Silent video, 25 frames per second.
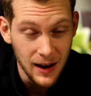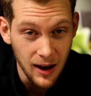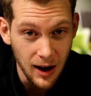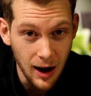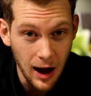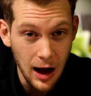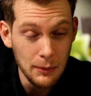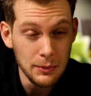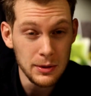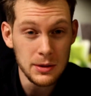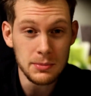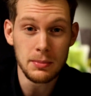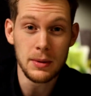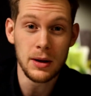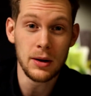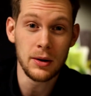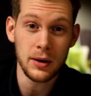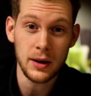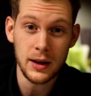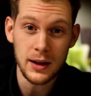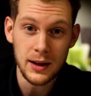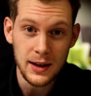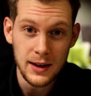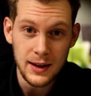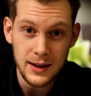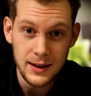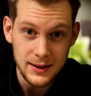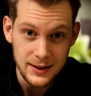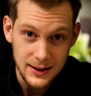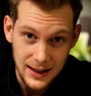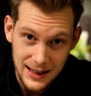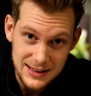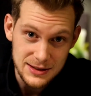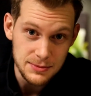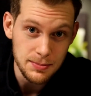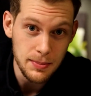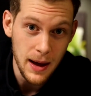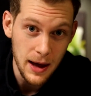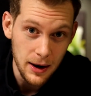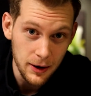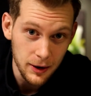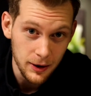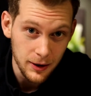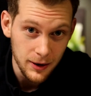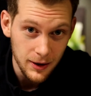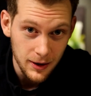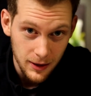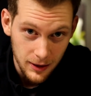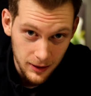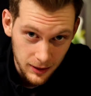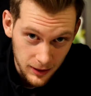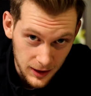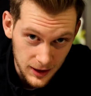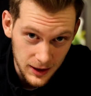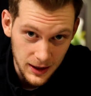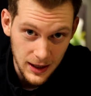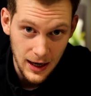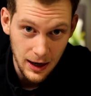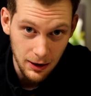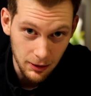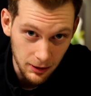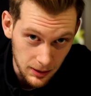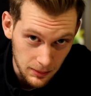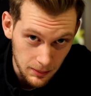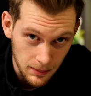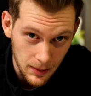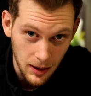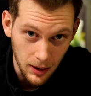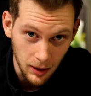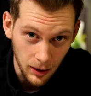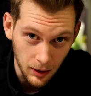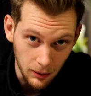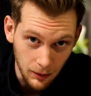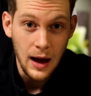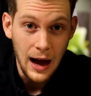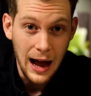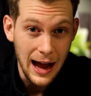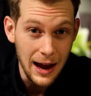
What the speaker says: almond milk tastes better than dairy milk.